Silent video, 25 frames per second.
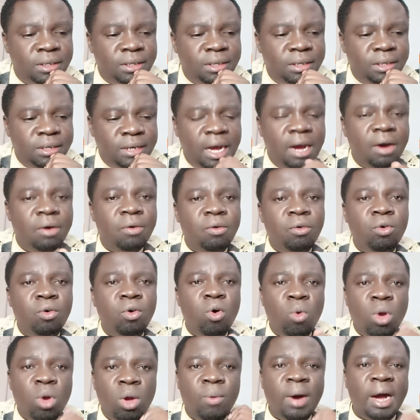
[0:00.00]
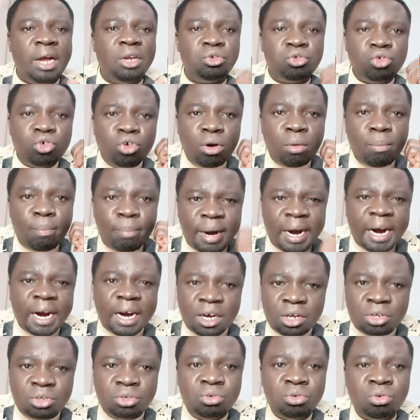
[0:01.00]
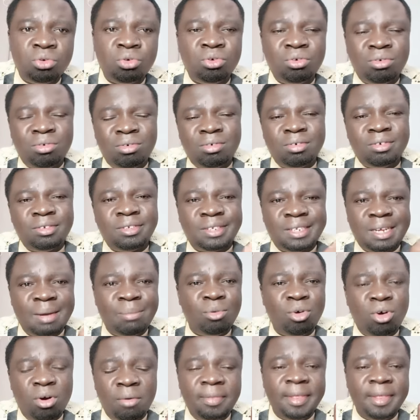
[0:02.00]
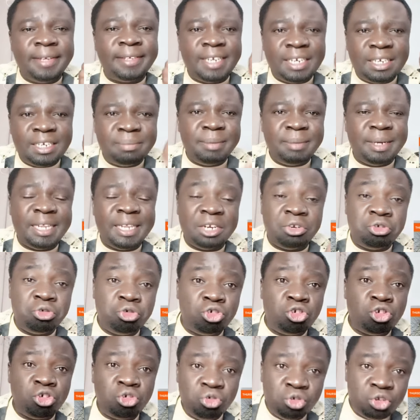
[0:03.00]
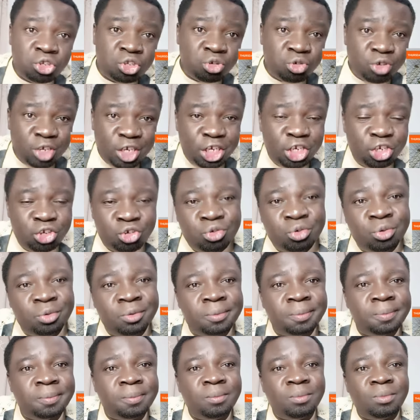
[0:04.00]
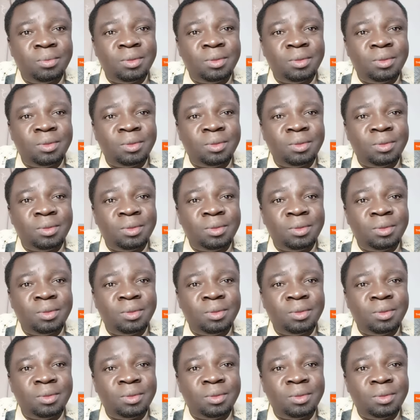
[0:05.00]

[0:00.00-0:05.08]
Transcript: now we want to go back to some of the statements that Ruto used to issue